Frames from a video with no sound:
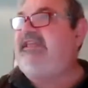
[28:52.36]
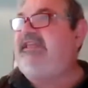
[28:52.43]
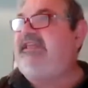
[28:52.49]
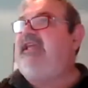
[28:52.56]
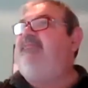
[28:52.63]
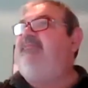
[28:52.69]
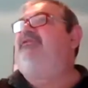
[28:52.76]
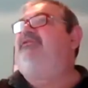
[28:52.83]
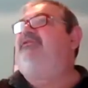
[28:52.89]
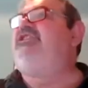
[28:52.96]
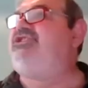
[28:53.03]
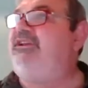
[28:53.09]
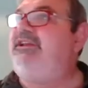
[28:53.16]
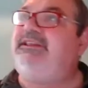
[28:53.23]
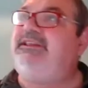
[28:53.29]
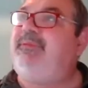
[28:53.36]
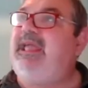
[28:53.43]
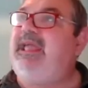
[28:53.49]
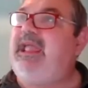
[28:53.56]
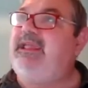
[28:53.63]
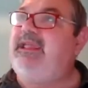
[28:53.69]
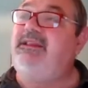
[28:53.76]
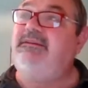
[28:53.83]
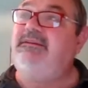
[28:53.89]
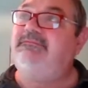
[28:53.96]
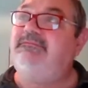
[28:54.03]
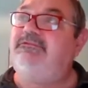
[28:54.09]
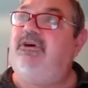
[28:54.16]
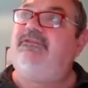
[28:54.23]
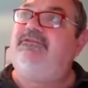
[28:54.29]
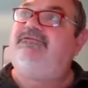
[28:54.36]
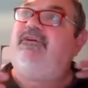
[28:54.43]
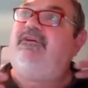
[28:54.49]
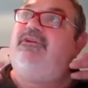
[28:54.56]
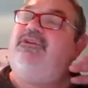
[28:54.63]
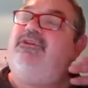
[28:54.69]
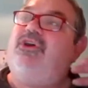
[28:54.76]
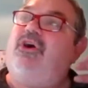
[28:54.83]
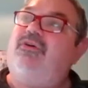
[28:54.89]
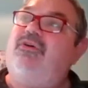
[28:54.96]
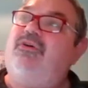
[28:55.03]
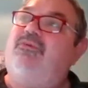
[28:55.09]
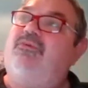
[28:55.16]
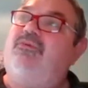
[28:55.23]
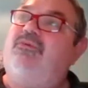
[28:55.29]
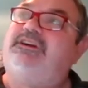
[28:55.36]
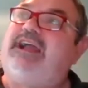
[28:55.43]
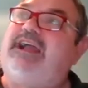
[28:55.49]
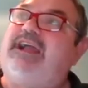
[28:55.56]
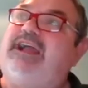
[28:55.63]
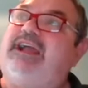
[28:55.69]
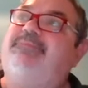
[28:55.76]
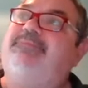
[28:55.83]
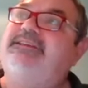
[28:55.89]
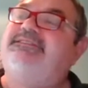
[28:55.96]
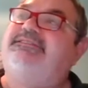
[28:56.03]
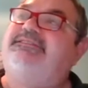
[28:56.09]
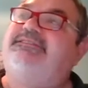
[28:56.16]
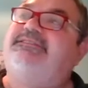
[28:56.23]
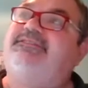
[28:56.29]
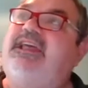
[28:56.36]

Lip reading: region in the plane for no whatever coupling strength you